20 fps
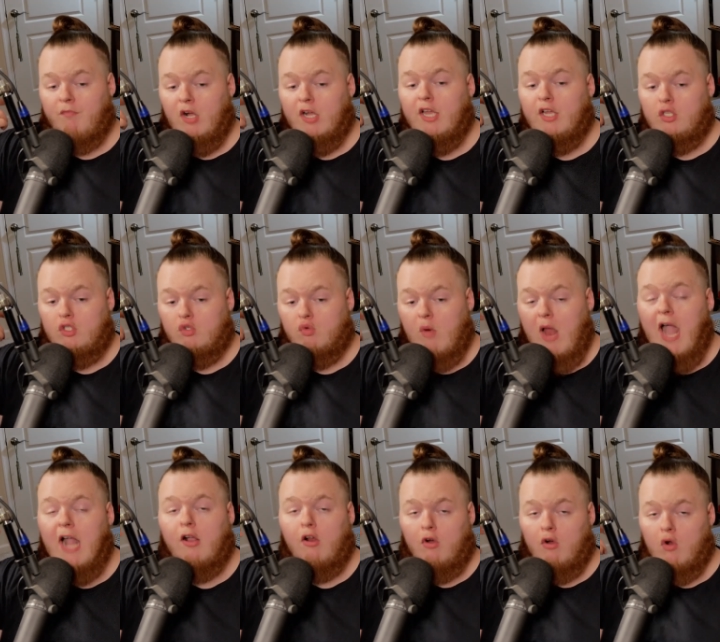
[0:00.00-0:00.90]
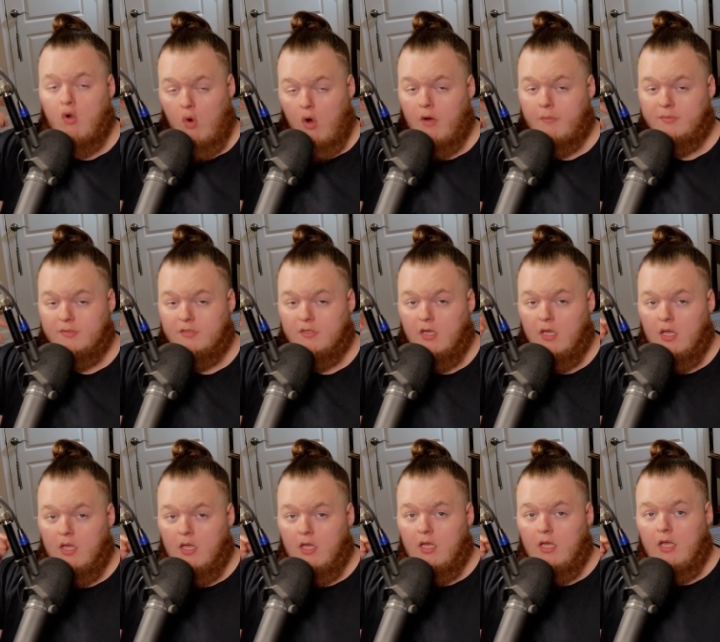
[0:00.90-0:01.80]
fucking drag her corpse
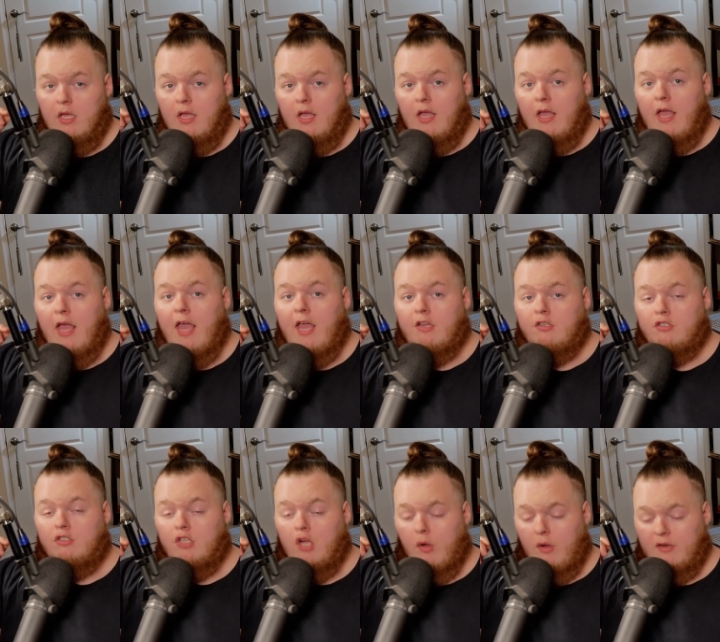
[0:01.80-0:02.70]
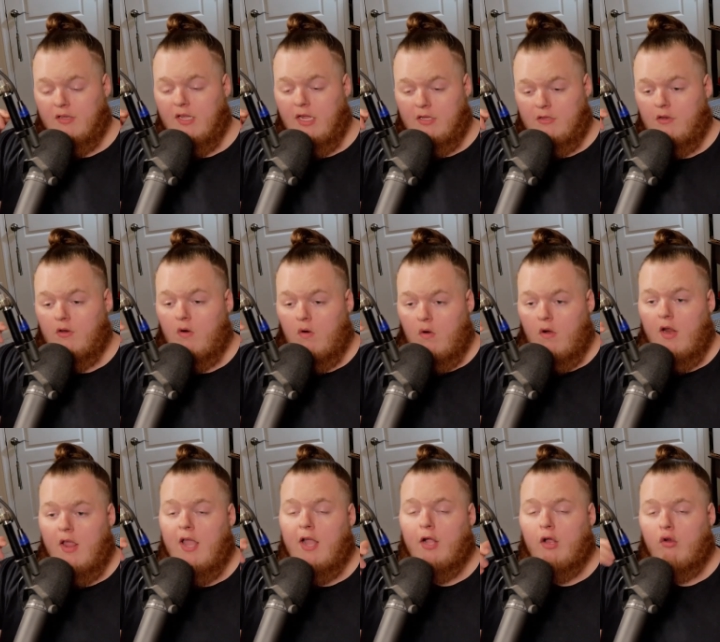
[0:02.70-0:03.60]
and show it to
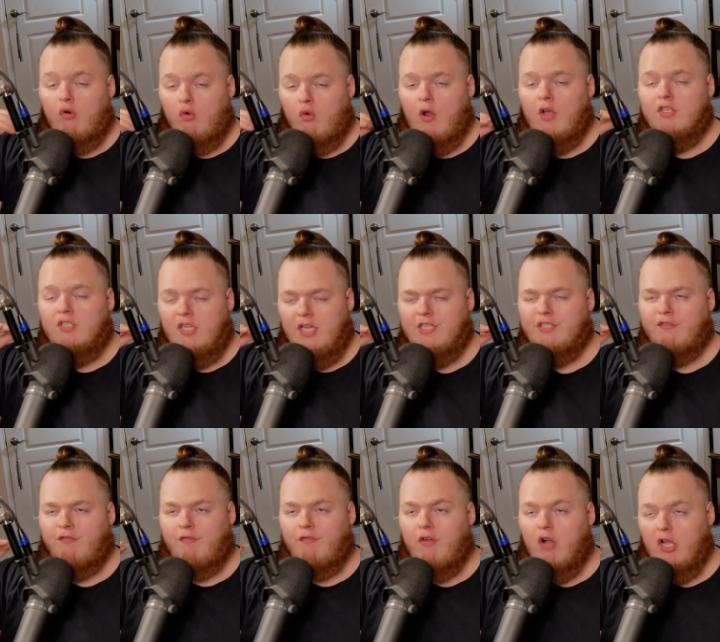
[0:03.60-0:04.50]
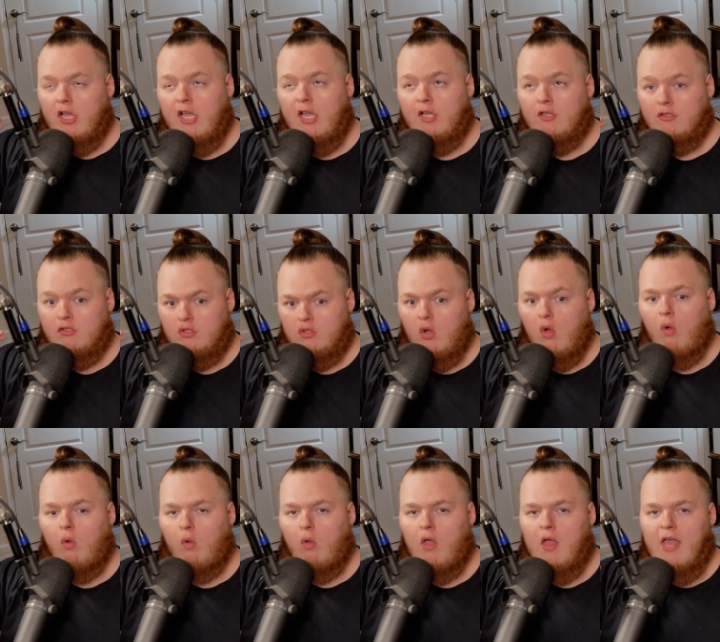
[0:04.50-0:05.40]
Itadori and crush his fucking
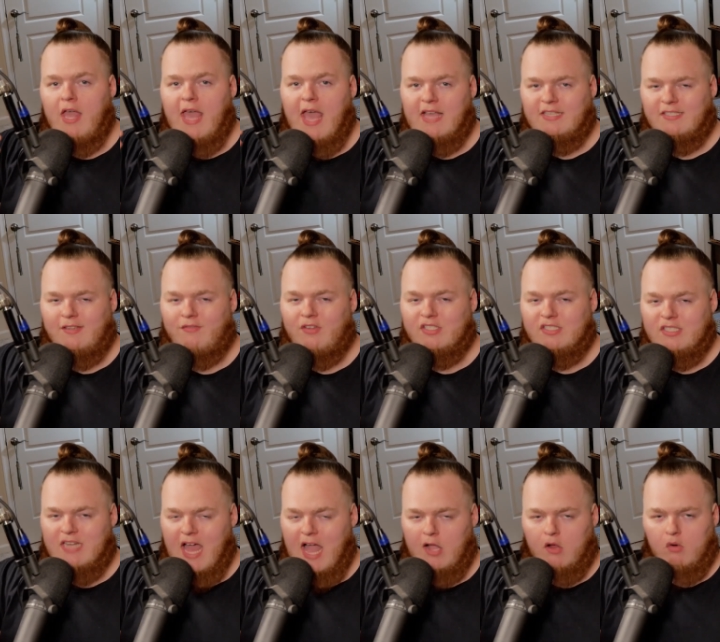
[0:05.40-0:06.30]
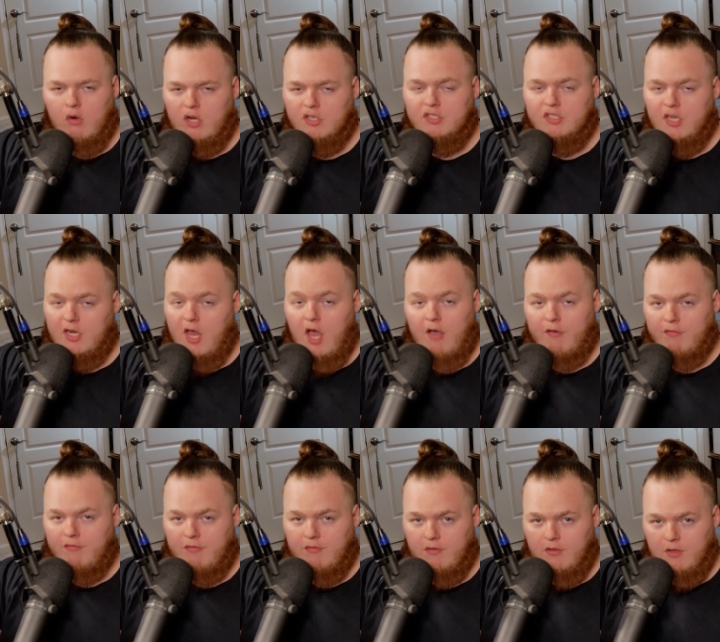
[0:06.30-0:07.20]
soul, as if it's not crushed
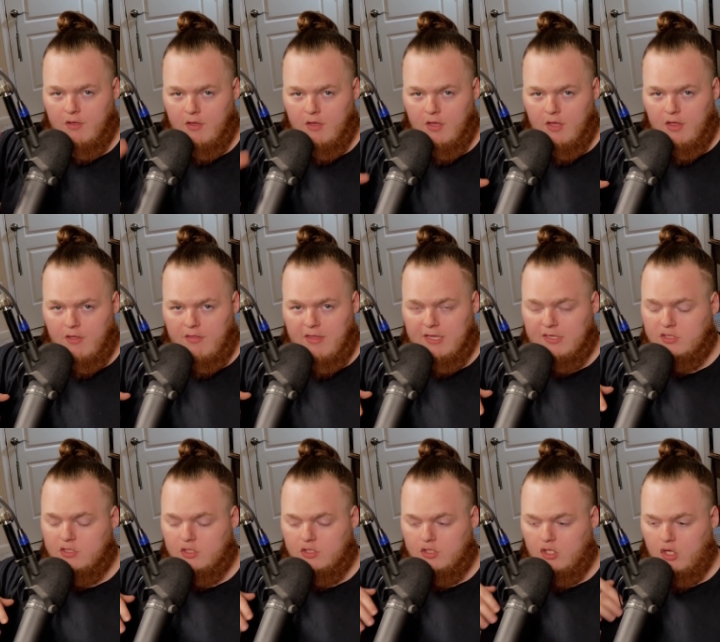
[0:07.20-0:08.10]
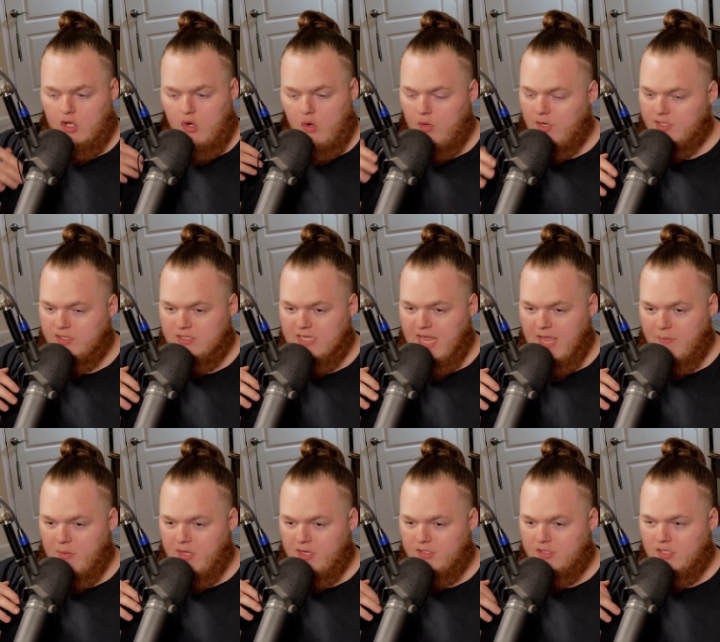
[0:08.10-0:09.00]
enough, thanks to Sukuna's
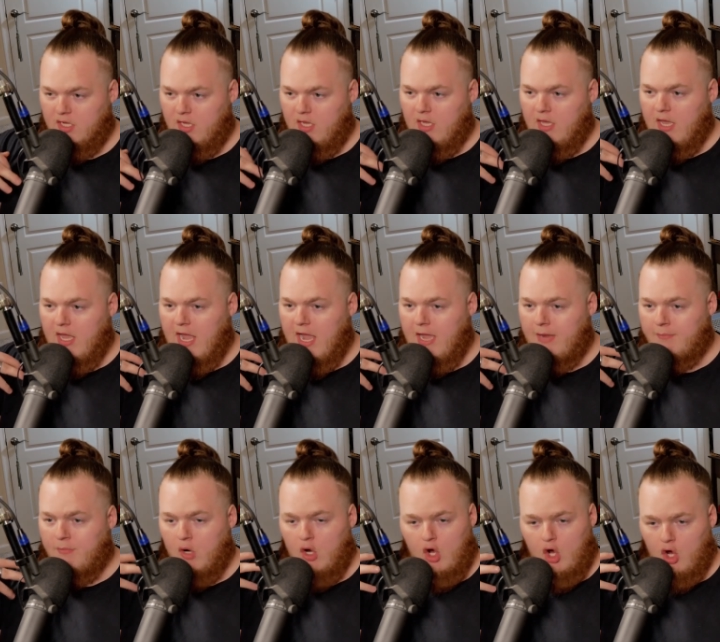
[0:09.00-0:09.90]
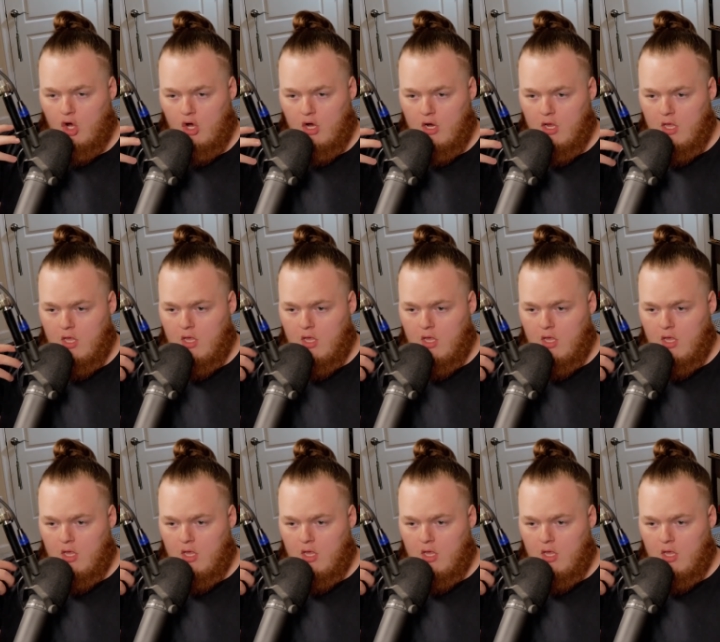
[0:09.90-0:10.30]
damage and murder,